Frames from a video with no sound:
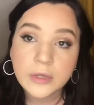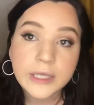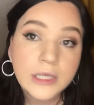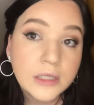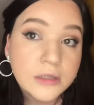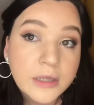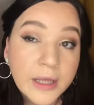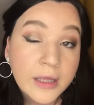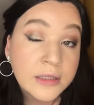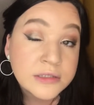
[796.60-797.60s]
And
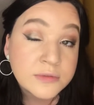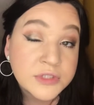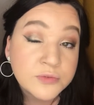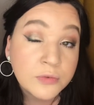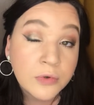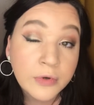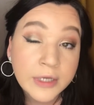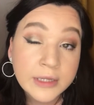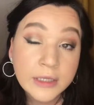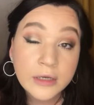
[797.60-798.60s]
that is what you want
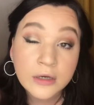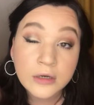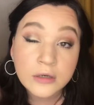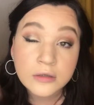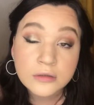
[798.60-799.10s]
right there.